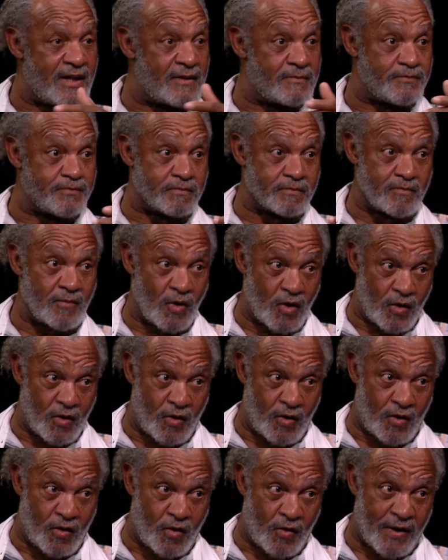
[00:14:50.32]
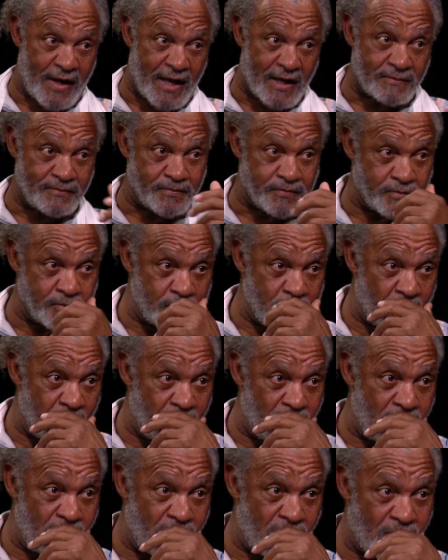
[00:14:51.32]
same time, go ahead.
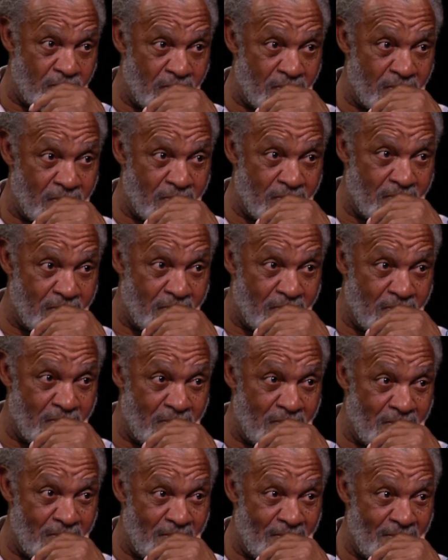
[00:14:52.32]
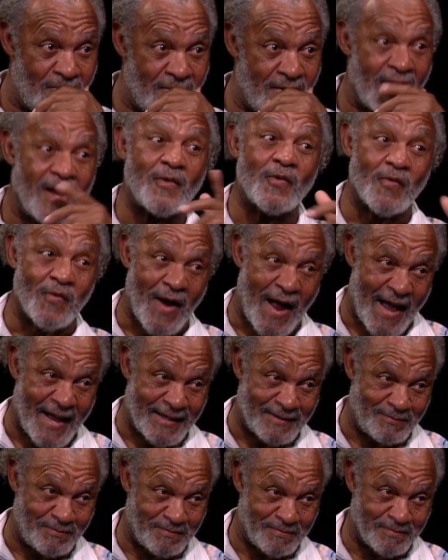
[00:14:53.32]
I am Anthony McFarland. Right.
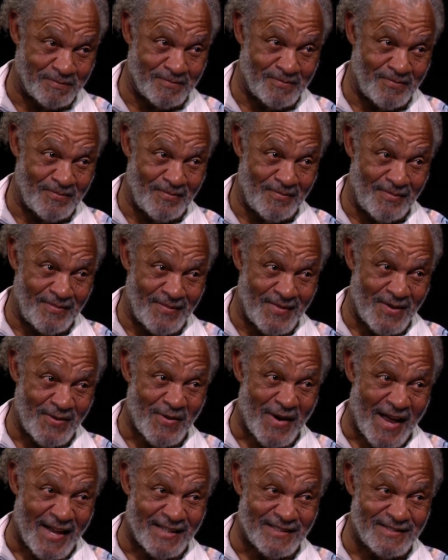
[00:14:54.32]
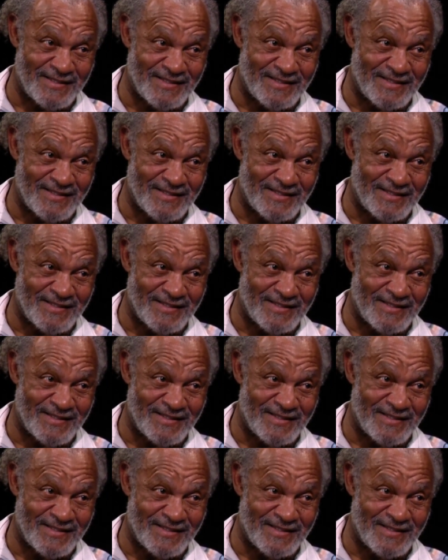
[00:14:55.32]
I am not. Right.